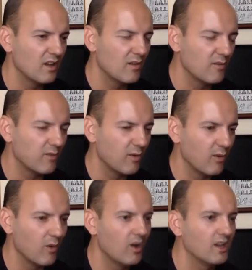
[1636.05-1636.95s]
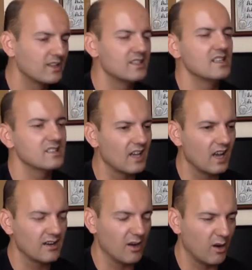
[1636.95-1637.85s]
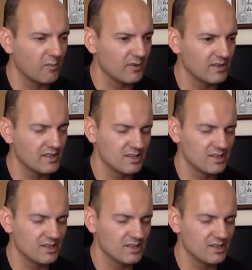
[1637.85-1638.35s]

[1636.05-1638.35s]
for this kind of projects.